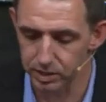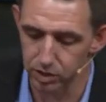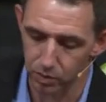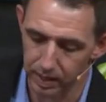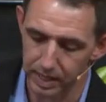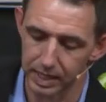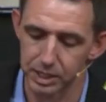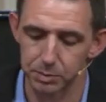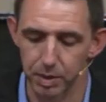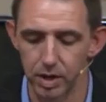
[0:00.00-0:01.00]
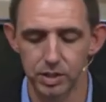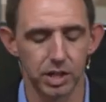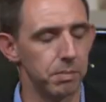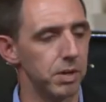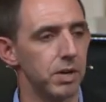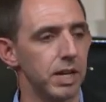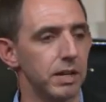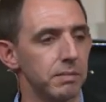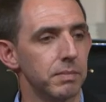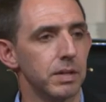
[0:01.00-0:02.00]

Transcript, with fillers: so that we can experience community,